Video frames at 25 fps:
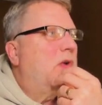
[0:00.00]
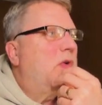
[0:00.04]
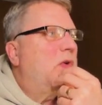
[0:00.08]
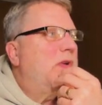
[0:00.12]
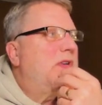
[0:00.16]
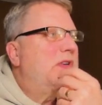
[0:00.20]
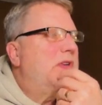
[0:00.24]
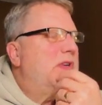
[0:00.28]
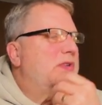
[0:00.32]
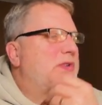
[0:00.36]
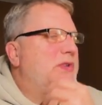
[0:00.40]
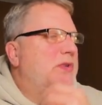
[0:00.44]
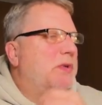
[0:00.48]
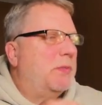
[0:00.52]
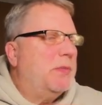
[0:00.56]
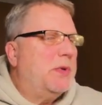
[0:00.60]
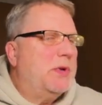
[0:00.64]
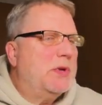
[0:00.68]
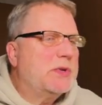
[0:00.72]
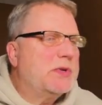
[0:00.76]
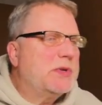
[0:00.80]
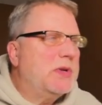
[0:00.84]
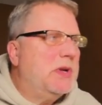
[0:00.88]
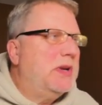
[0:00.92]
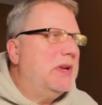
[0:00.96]

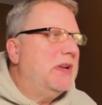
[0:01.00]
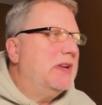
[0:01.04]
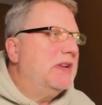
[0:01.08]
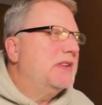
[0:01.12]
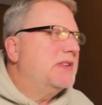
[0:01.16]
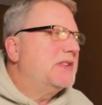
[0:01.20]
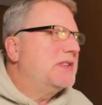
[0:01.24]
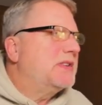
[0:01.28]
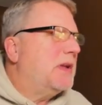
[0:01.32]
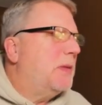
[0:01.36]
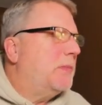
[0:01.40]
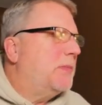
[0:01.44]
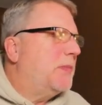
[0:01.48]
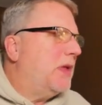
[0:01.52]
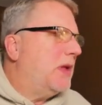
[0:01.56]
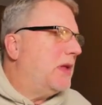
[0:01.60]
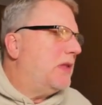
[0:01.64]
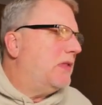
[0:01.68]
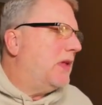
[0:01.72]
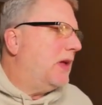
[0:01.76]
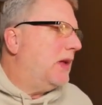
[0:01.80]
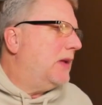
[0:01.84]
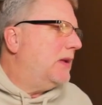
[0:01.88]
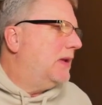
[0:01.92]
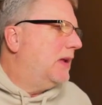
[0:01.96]
distribution, and it's something
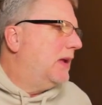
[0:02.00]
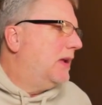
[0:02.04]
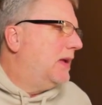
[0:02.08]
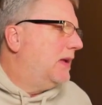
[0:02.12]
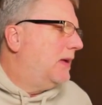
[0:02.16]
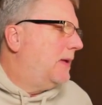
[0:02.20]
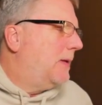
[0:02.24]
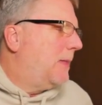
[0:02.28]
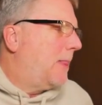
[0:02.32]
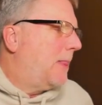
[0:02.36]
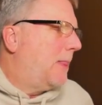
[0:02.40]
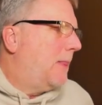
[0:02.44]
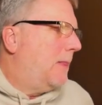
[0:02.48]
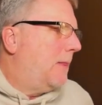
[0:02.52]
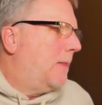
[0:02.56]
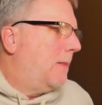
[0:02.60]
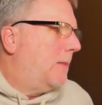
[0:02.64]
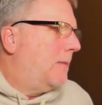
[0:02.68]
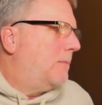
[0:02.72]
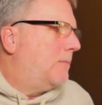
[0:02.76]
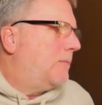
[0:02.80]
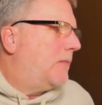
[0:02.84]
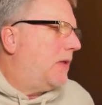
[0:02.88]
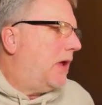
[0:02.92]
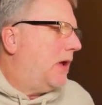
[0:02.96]
that
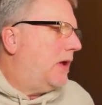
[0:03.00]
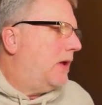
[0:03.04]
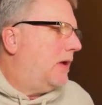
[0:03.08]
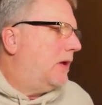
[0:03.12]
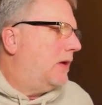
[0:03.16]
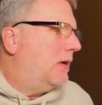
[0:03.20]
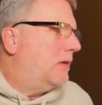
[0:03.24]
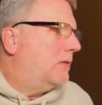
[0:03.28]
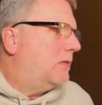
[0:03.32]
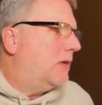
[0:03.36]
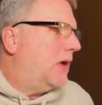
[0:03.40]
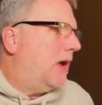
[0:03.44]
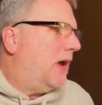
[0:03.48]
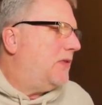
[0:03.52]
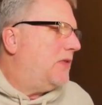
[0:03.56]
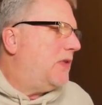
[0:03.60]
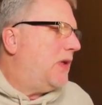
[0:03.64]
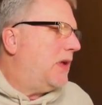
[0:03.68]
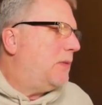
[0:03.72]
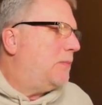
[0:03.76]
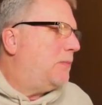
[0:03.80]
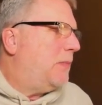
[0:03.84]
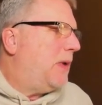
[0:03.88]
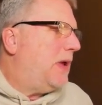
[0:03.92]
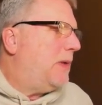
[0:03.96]
I
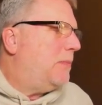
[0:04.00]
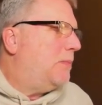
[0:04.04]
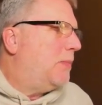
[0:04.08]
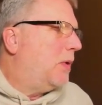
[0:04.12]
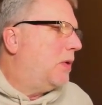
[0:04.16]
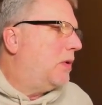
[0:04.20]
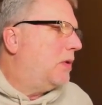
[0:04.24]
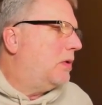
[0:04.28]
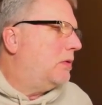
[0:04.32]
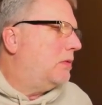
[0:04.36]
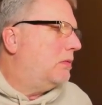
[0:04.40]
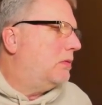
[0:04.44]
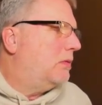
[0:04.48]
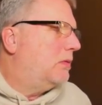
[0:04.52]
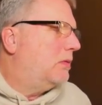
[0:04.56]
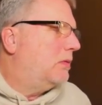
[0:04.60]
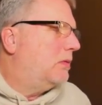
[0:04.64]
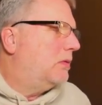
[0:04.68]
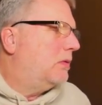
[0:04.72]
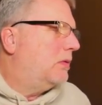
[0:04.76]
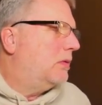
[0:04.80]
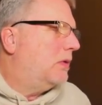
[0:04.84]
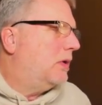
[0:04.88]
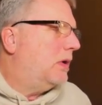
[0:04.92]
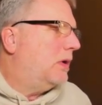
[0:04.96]
think people
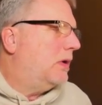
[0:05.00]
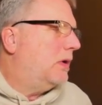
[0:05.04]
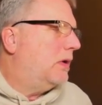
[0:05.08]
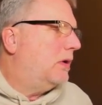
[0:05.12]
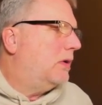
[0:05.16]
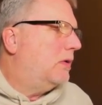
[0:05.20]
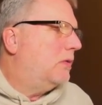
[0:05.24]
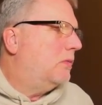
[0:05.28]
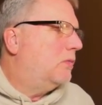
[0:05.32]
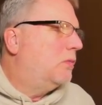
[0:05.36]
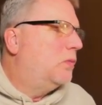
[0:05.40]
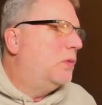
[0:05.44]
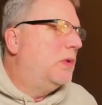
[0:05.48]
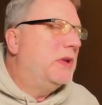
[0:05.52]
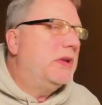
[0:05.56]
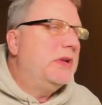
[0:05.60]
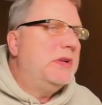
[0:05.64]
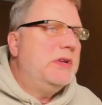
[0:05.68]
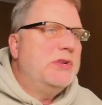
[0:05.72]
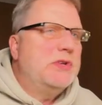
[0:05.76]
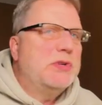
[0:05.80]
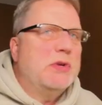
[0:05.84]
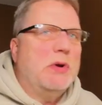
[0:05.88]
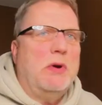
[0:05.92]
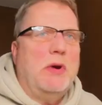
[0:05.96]
will
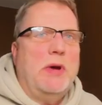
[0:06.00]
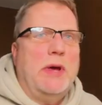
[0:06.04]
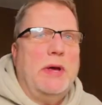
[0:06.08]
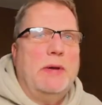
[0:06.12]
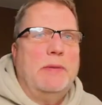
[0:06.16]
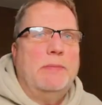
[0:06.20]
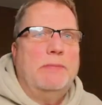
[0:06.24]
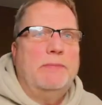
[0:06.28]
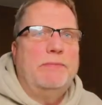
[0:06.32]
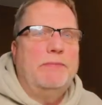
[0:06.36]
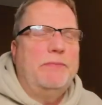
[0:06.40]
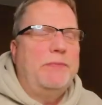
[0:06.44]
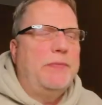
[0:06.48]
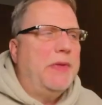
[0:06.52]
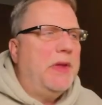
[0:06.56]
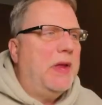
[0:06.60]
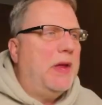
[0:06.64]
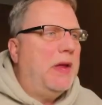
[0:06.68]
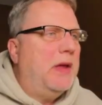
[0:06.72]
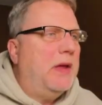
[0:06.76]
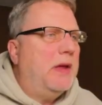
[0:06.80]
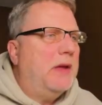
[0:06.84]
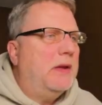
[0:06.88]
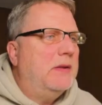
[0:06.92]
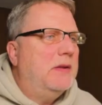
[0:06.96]
enjoy.
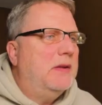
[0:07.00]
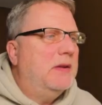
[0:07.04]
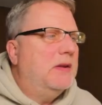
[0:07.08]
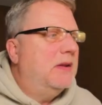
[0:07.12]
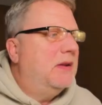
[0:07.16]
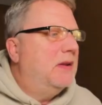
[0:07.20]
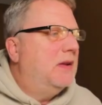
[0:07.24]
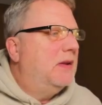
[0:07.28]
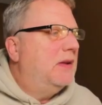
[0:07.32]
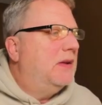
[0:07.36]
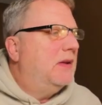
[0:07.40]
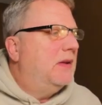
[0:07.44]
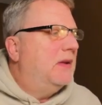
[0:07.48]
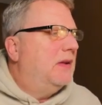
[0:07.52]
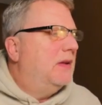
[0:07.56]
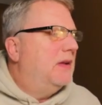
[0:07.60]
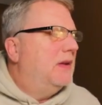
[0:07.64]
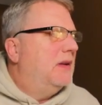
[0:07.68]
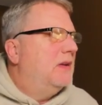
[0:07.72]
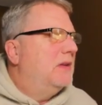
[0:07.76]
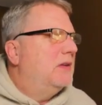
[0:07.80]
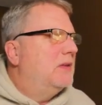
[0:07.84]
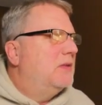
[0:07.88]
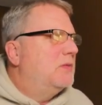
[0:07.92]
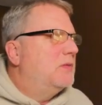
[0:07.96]
And
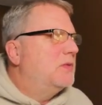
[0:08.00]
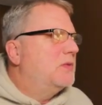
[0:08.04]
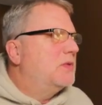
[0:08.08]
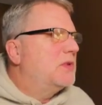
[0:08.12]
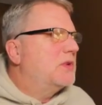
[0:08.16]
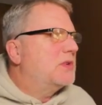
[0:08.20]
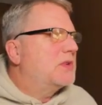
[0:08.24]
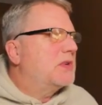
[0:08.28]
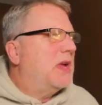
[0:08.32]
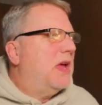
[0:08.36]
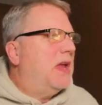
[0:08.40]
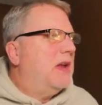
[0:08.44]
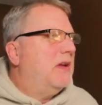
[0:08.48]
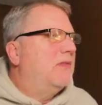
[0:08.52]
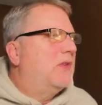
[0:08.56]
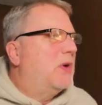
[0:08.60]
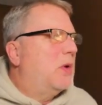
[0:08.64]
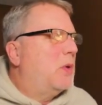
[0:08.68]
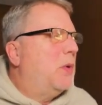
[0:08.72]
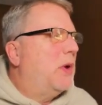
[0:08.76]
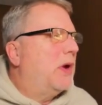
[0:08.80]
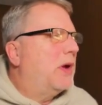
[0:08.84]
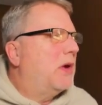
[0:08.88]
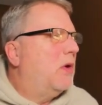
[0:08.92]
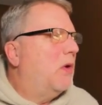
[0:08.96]
just kind of a
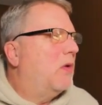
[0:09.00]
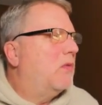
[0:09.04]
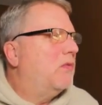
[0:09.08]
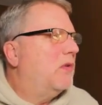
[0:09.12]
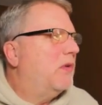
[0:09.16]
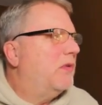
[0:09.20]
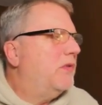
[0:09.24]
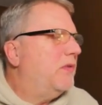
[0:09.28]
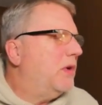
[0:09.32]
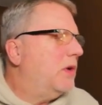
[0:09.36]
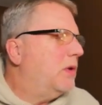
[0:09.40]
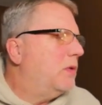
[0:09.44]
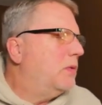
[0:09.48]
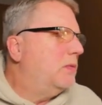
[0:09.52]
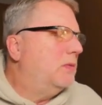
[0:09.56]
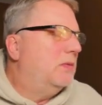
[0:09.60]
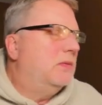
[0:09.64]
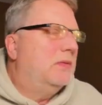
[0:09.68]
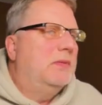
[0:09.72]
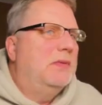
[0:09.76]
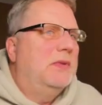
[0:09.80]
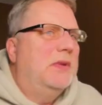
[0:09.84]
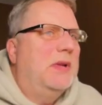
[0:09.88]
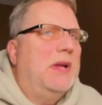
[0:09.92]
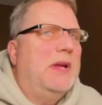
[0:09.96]
quick overview,
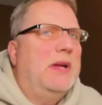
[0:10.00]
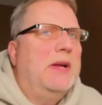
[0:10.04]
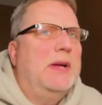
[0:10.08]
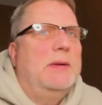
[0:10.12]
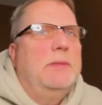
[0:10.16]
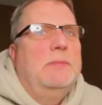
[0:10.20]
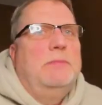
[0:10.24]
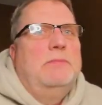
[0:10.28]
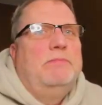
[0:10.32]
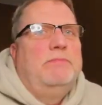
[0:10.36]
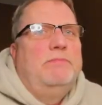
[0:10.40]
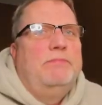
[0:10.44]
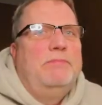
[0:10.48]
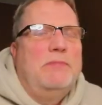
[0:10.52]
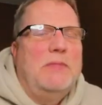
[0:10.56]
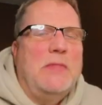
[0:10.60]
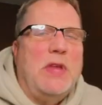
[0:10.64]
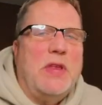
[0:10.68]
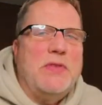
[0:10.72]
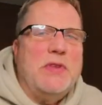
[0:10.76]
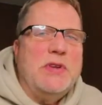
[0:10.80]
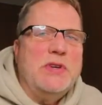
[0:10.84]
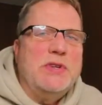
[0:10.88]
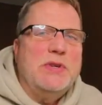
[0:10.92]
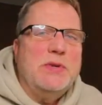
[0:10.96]

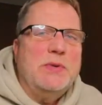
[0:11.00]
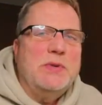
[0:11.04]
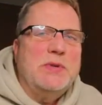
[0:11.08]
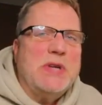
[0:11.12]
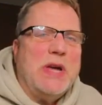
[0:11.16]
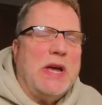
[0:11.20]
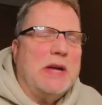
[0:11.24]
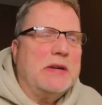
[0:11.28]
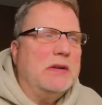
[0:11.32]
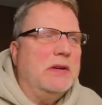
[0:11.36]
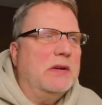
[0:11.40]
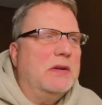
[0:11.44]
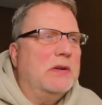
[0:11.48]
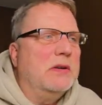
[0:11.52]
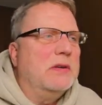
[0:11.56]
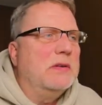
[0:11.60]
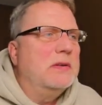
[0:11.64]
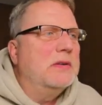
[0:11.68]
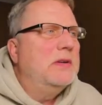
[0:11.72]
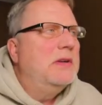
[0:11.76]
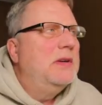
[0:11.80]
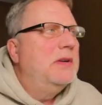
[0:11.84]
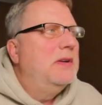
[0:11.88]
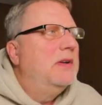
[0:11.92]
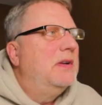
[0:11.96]
nothing too
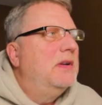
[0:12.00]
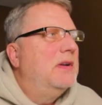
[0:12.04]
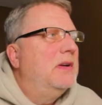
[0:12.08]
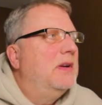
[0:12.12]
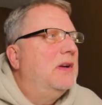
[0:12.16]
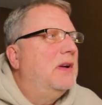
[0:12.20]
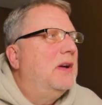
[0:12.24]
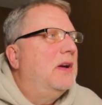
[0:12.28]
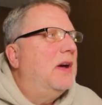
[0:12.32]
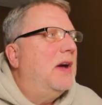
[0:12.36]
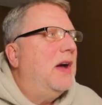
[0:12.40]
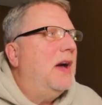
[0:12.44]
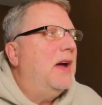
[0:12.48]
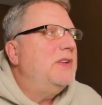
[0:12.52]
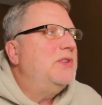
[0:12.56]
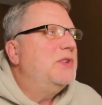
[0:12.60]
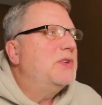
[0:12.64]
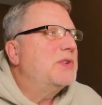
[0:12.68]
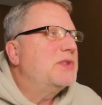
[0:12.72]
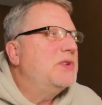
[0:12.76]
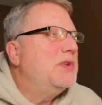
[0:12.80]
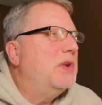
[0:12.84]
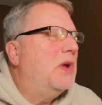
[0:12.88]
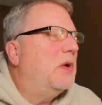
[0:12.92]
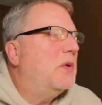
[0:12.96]
technical. I
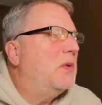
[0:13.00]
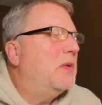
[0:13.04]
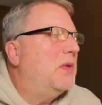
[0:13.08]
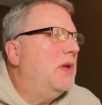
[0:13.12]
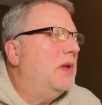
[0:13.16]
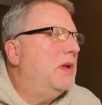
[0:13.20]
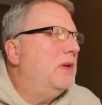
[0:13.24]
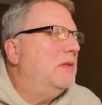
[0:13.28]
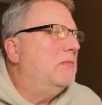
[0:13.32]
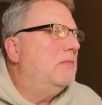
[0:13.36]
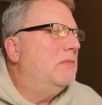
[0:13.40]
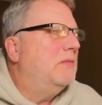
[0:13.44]
just know that